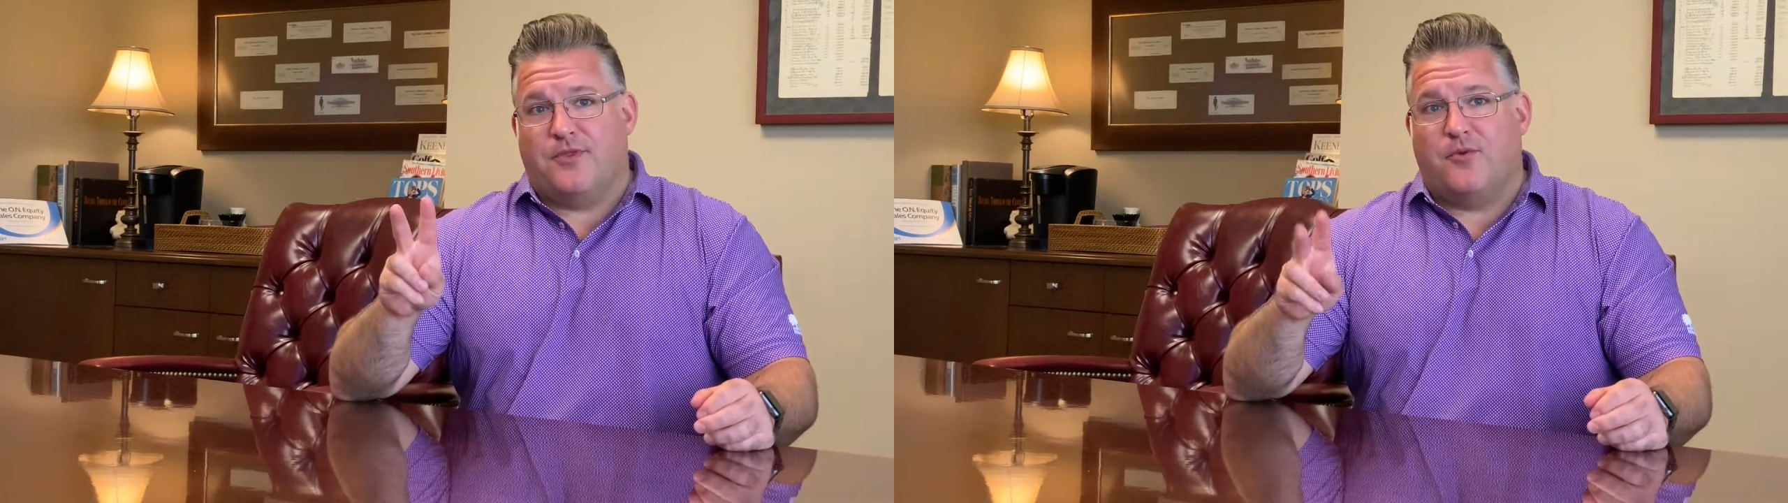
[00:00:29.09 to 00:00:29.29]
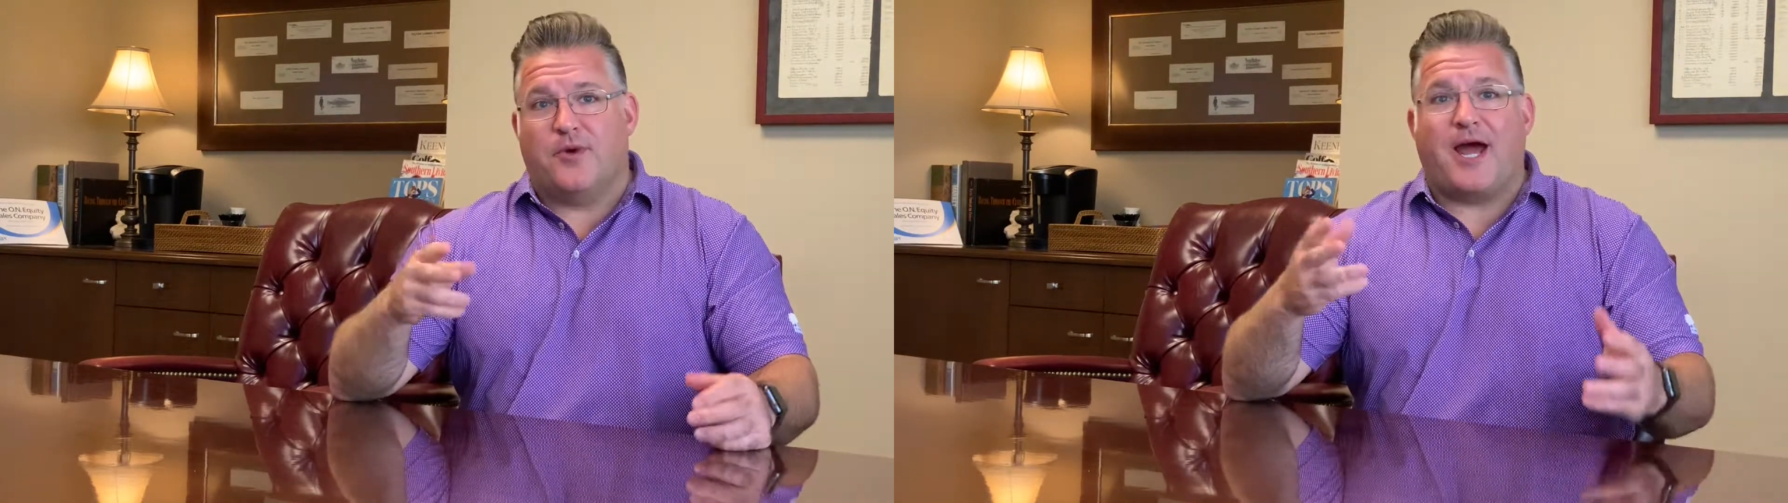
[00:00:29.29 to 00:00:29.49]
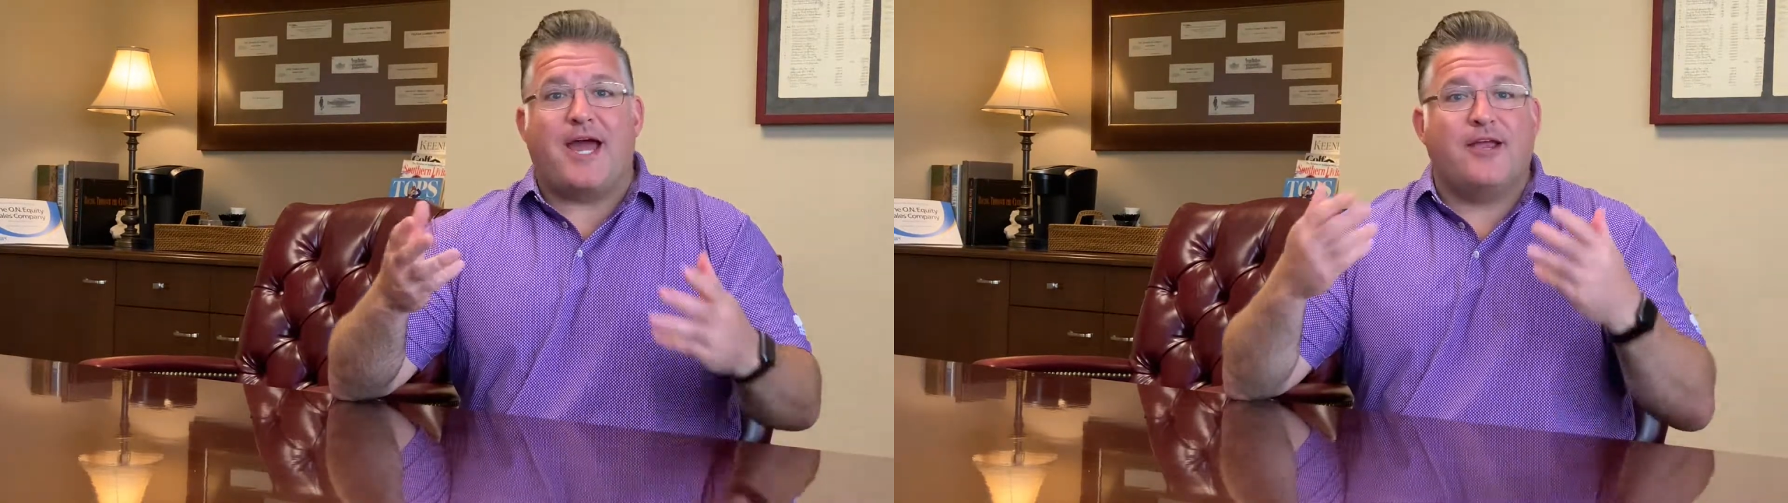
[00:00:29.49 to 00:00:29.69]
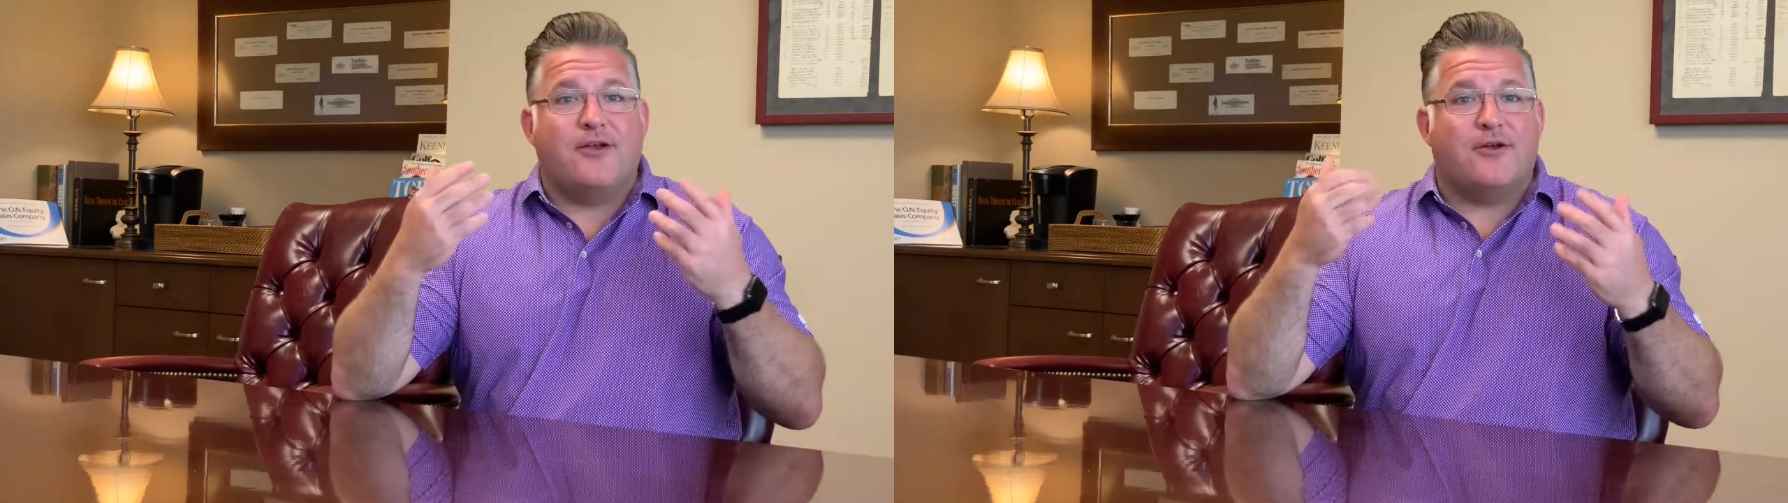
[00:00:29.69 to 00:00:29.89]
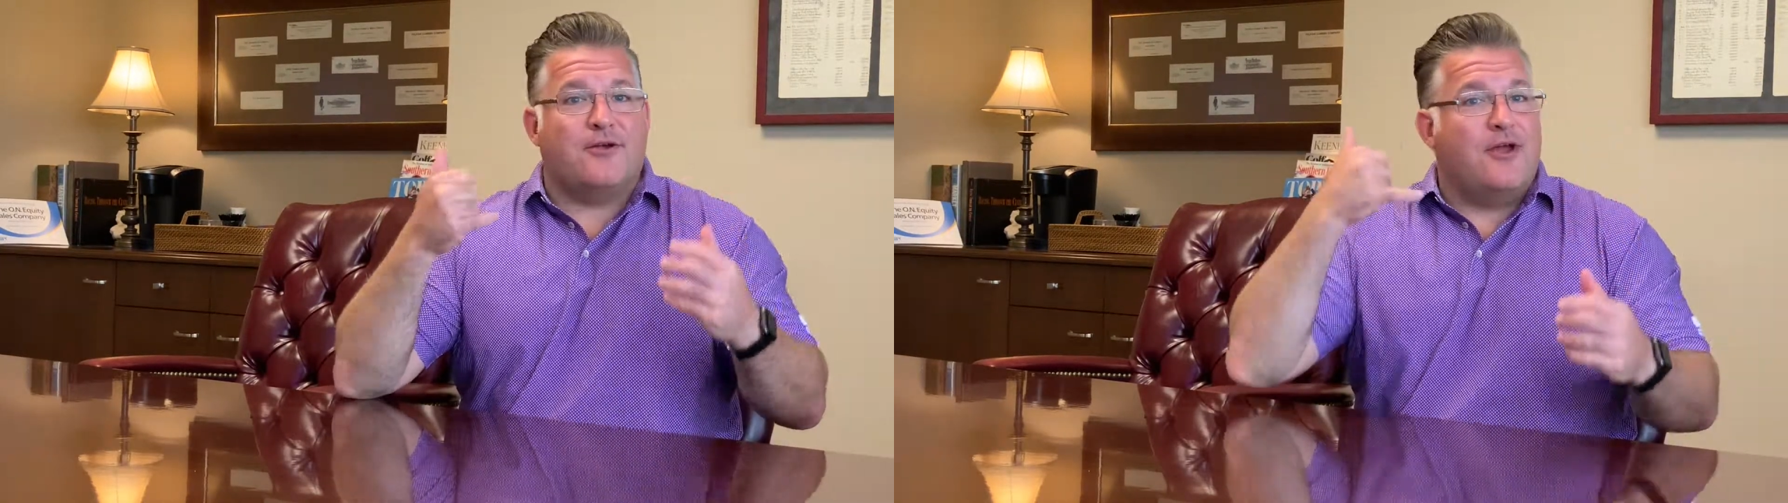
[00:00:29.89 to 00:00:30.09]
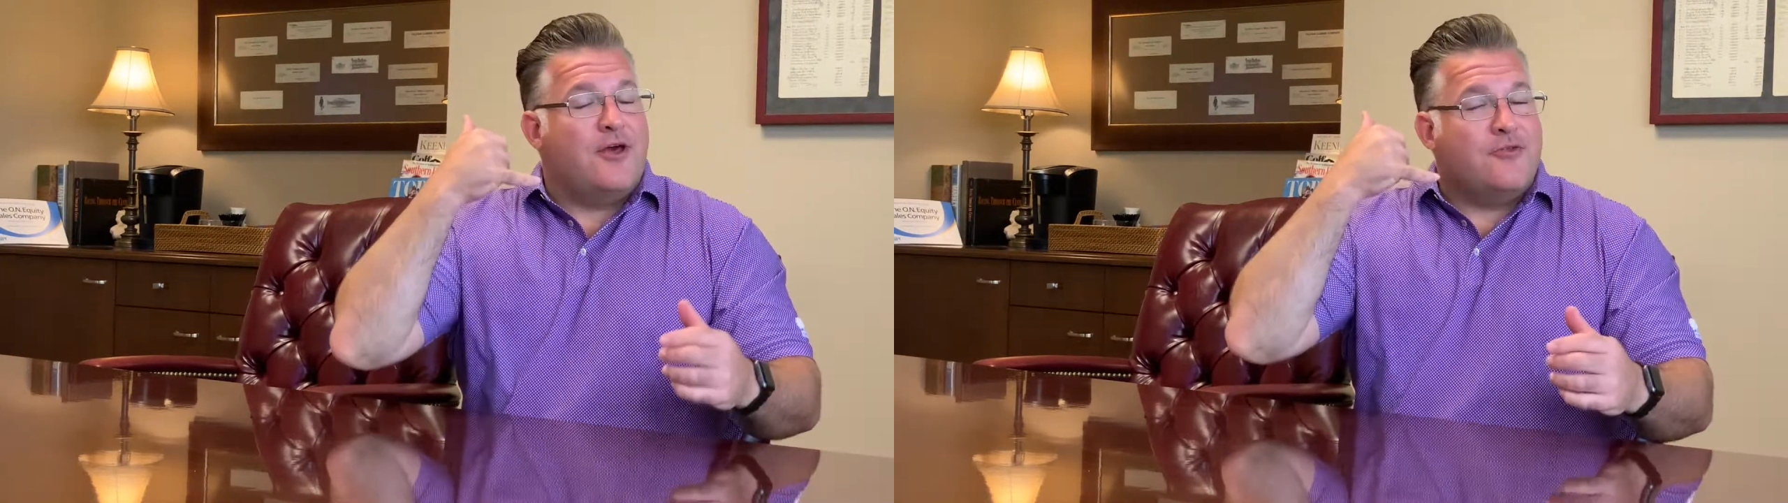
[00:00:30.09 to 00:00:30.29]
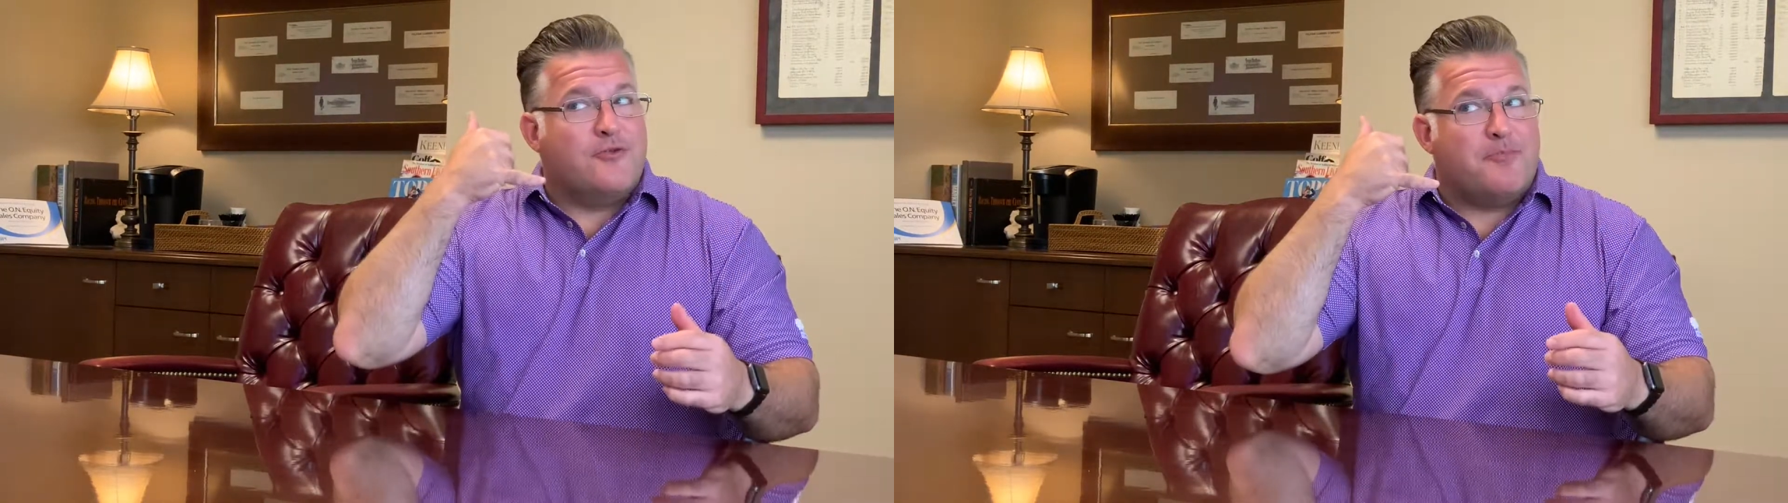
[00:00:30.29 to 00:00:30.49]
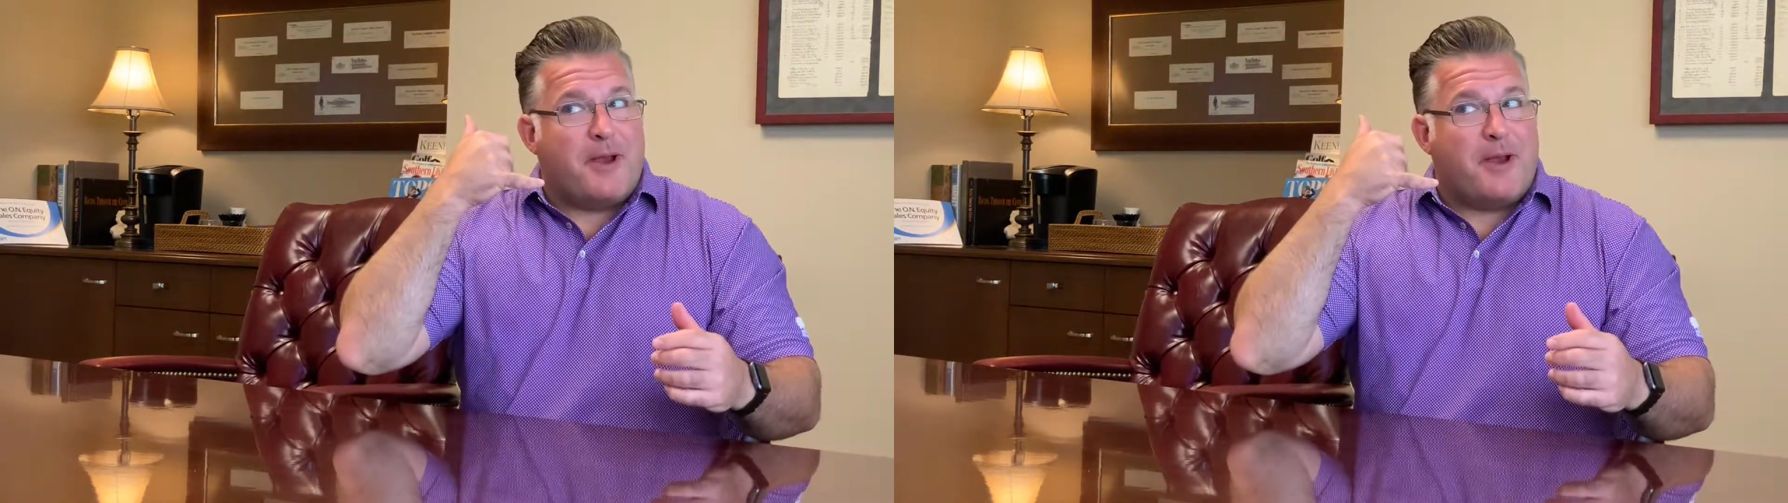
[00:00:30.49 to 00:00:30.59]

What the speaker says: What I hear through the